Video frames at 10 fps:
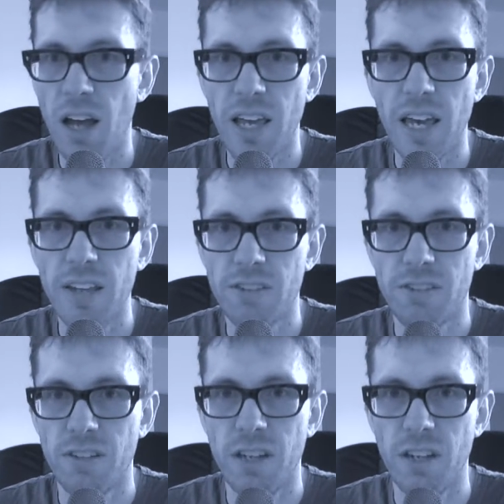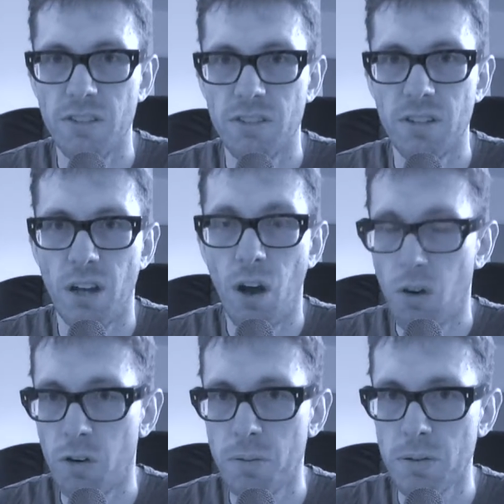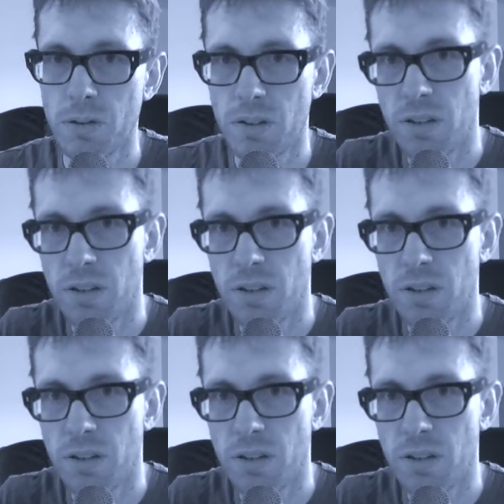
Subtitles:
It's a horrible